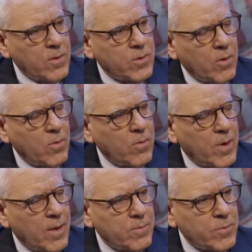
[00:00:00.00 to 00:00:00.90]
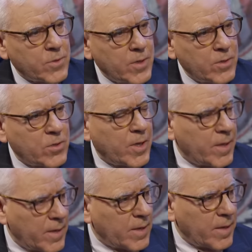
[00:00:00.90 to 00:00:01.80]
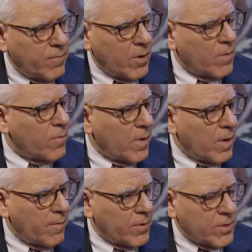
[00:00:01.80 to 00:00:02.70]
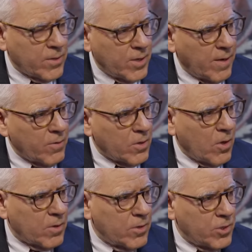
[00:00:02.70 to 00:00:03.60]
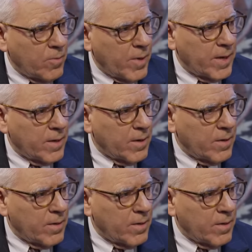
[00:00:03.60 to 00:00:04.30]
So uh, since he did leave the office, has he ever talked to Joe Biden?